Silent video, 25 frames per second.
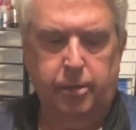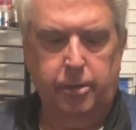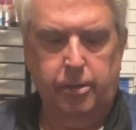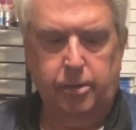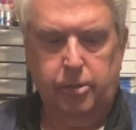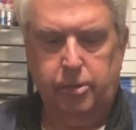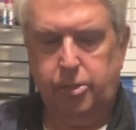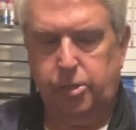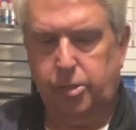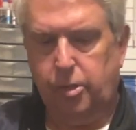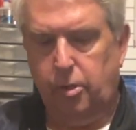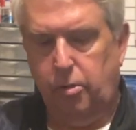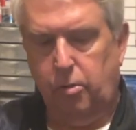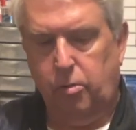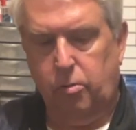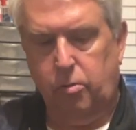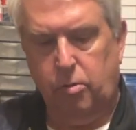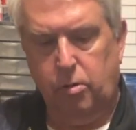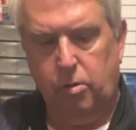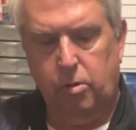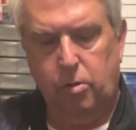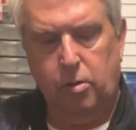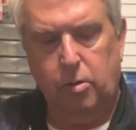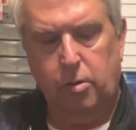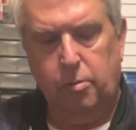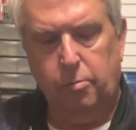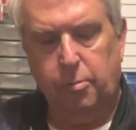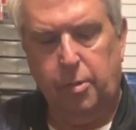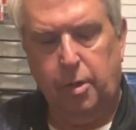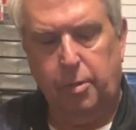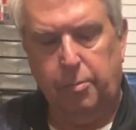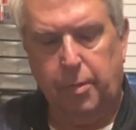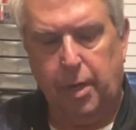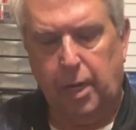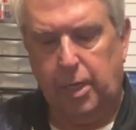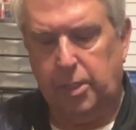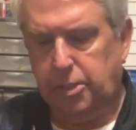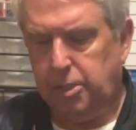So, but
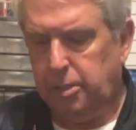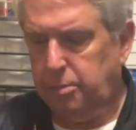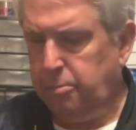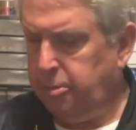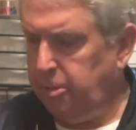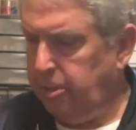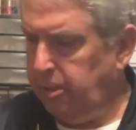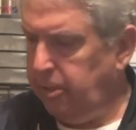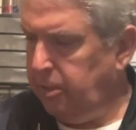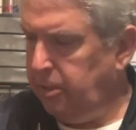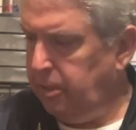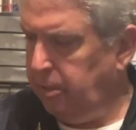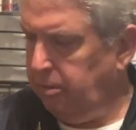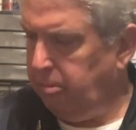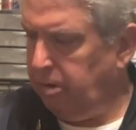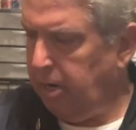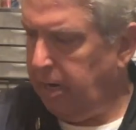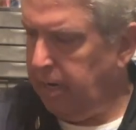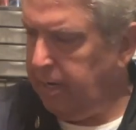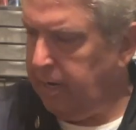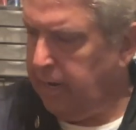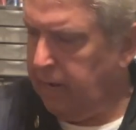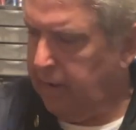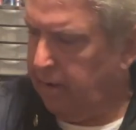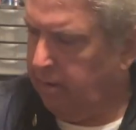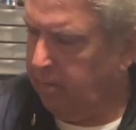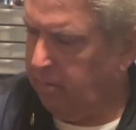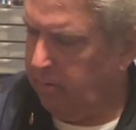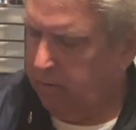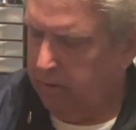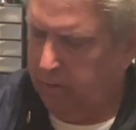mine's in pretty good right now.